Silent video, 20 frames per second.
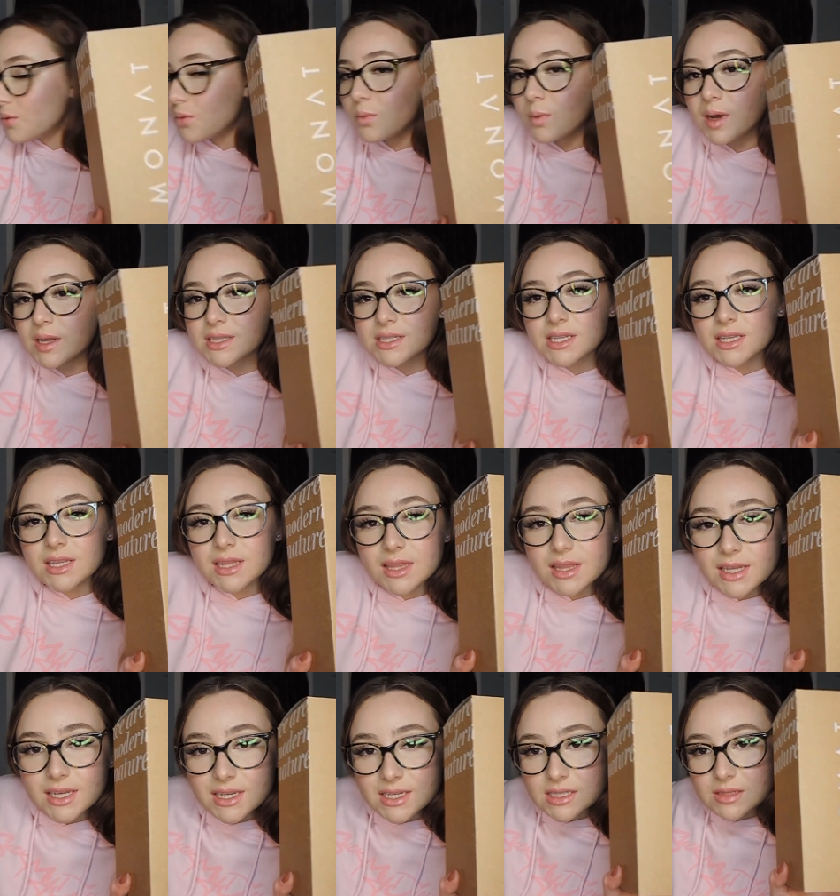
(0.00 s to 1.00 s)
what's
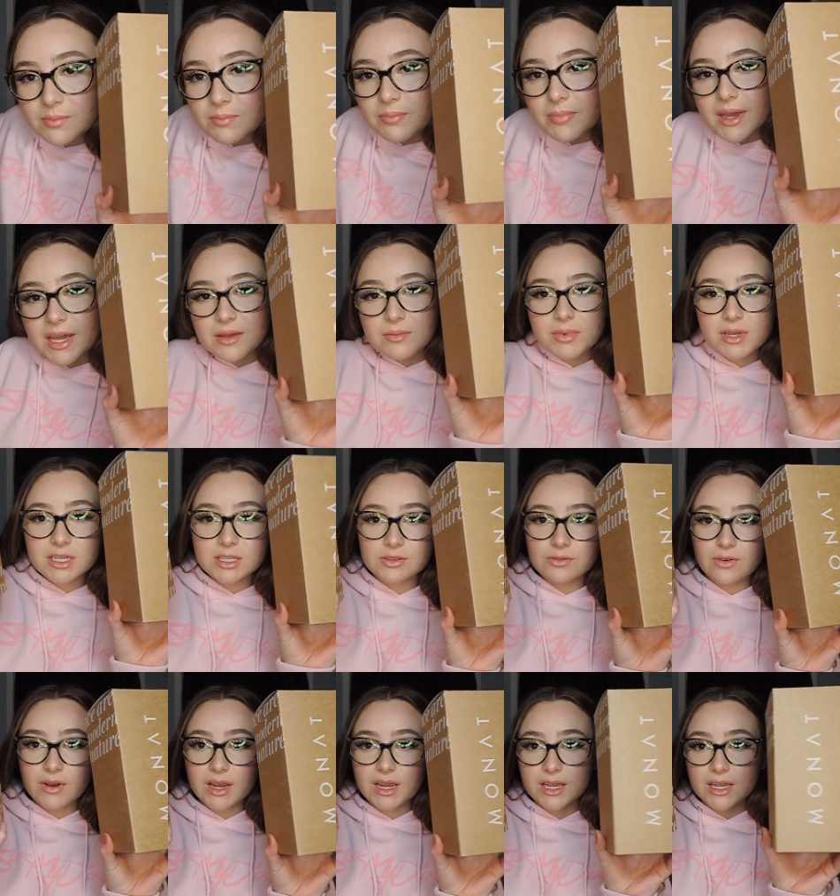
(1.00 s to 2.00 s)
in these babies
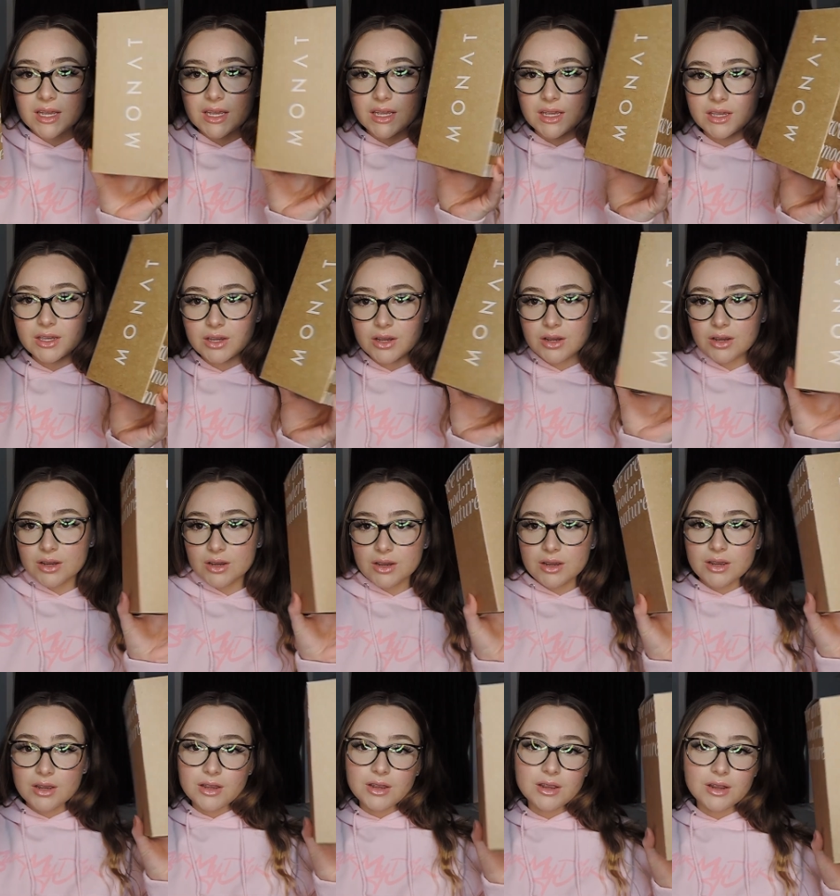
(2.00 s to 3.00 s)
right
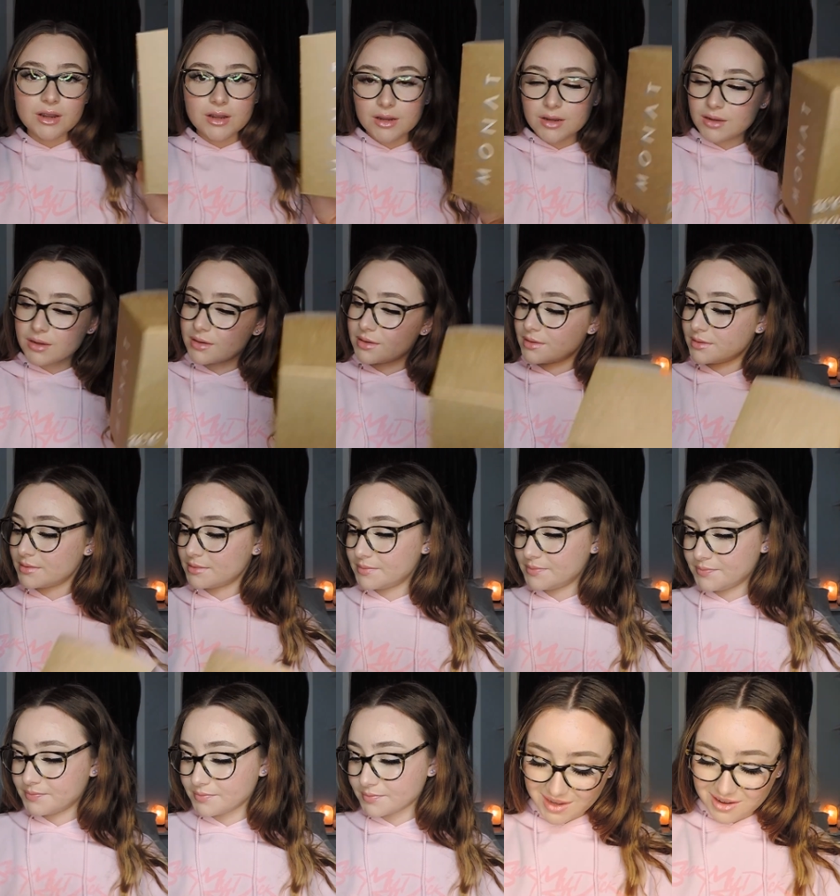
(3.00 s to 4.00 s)
here?
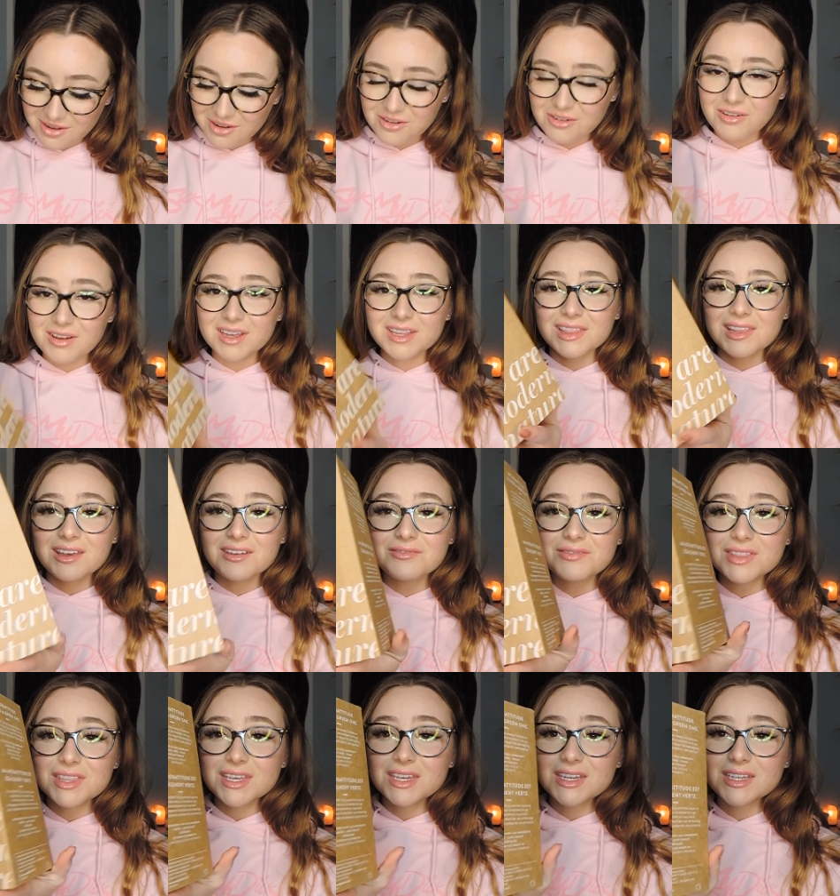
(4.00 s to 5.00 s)
Oh, I
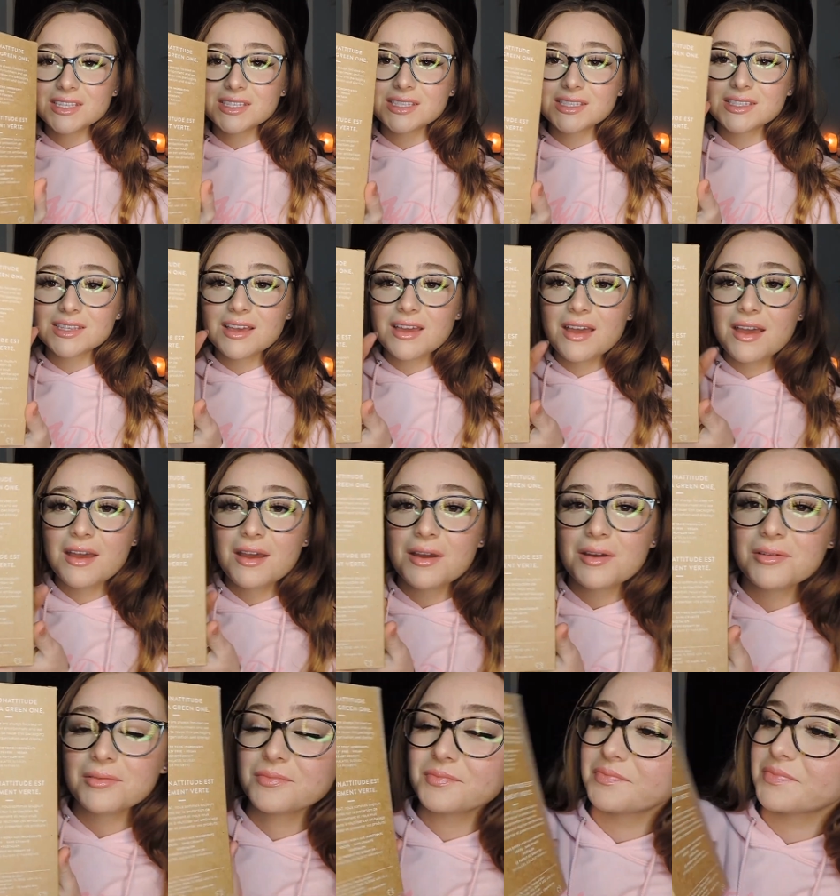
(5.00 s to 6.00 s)
love this.
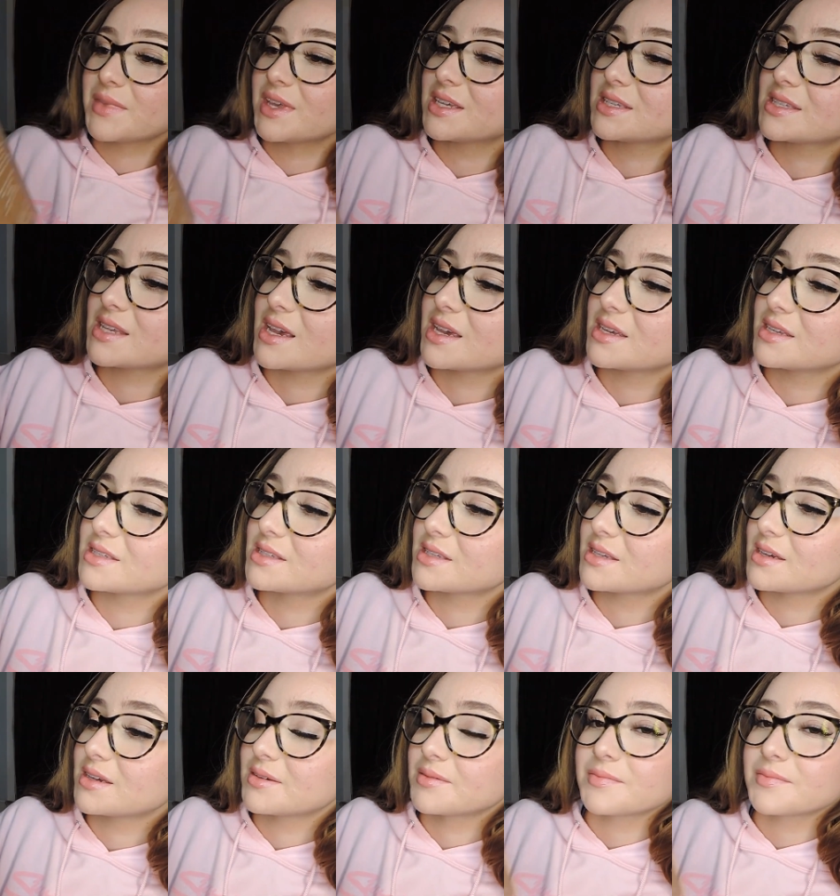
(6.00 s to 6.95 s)
It says,